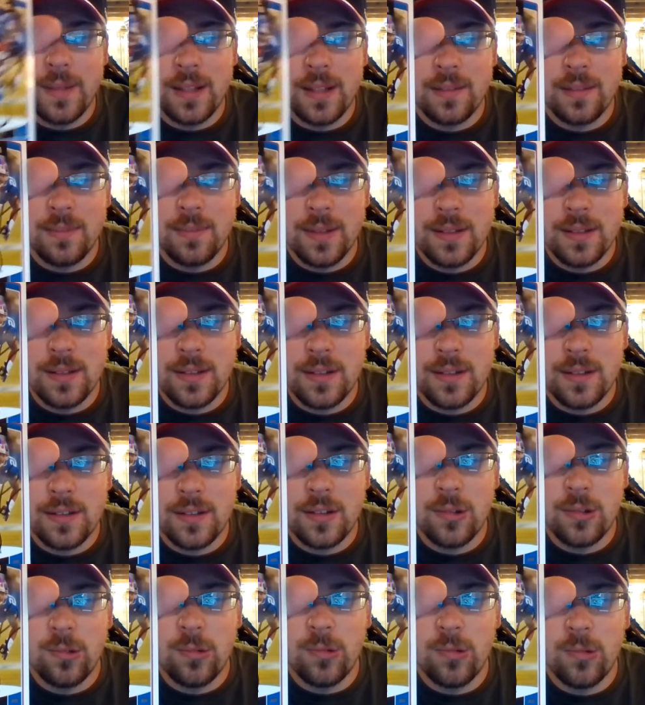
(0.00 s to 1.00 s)
much as it's
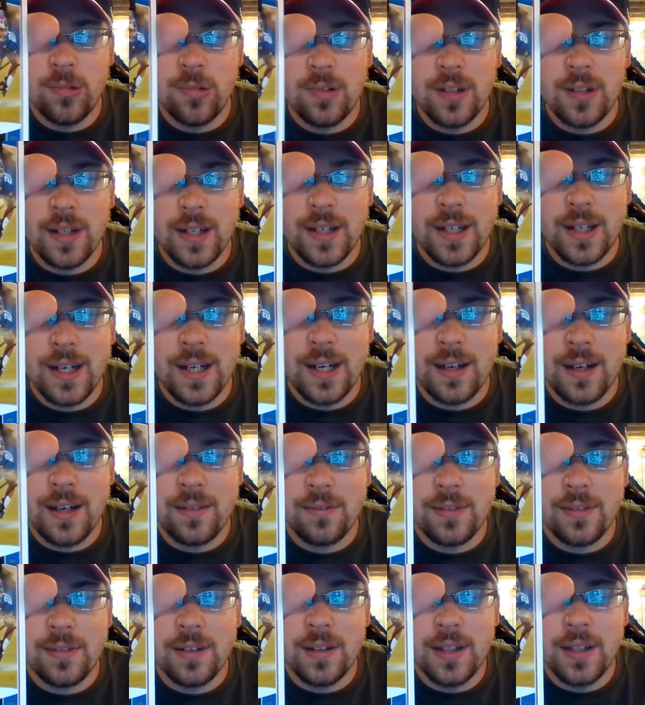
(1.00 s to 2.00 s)
cool to like have
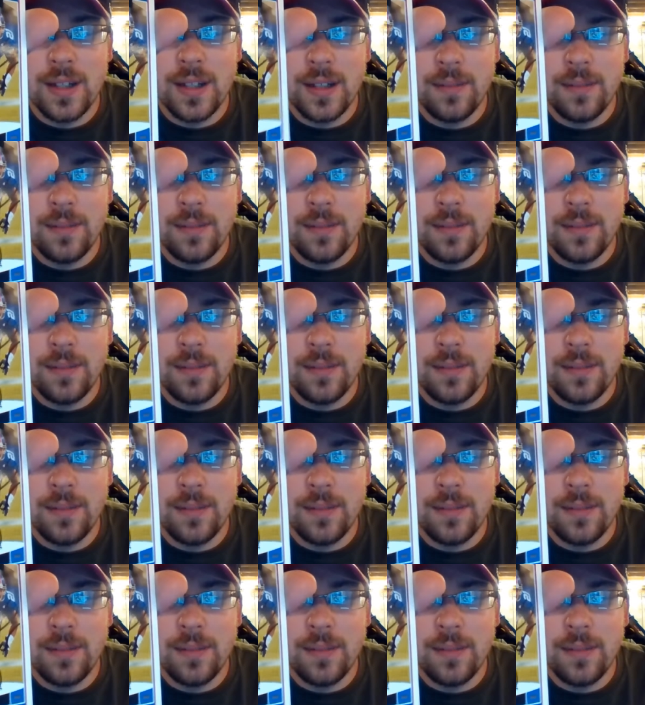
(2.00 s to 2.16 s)
a